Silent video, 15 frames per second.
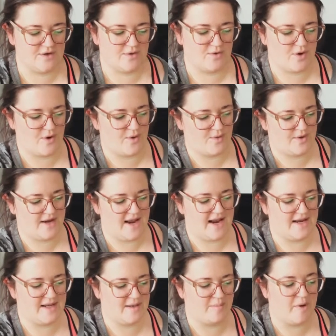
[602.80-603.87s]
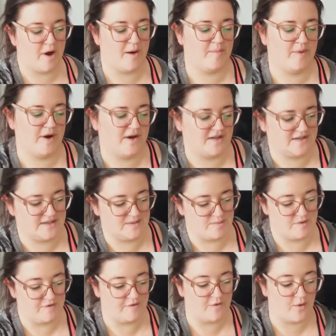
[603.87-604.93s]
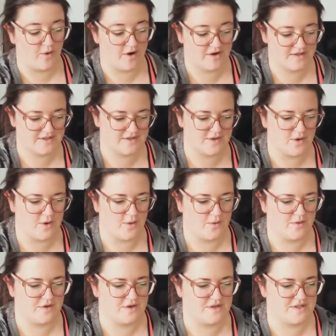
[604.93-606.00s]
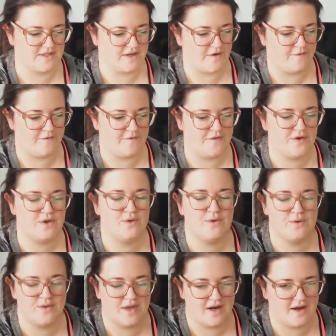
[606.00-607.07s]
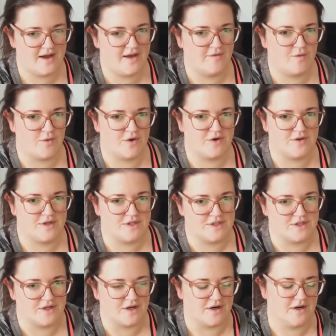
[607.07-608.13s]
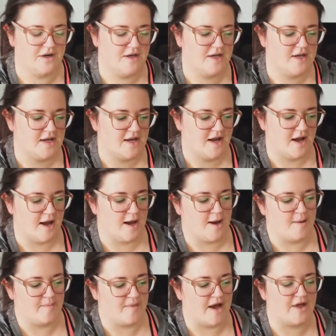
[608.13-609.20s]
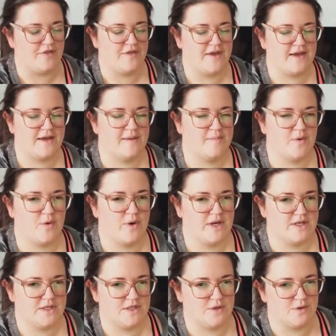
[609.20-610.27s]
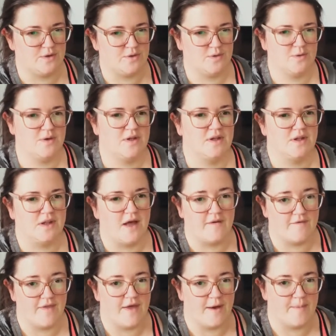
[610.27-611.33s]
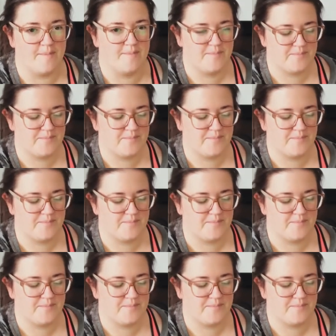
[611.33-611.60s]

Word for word: grown any pom-poms before, so there's a few that I have ordered this year. Um, I think I'm going to love them.